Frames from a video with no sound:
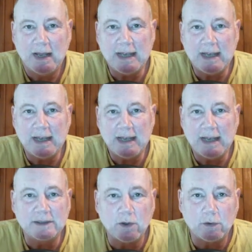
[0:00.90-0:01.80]
Hey guys,
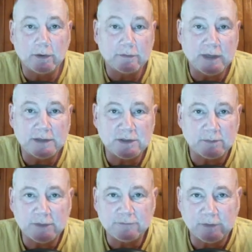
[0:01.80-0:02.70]
Lee Cole here. Thanks so
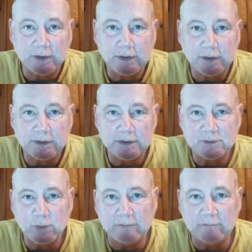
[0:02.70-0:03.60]
much for looking at this
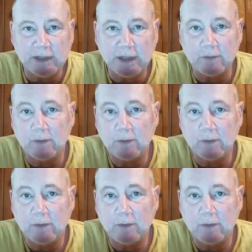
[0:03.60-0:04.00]
quick video.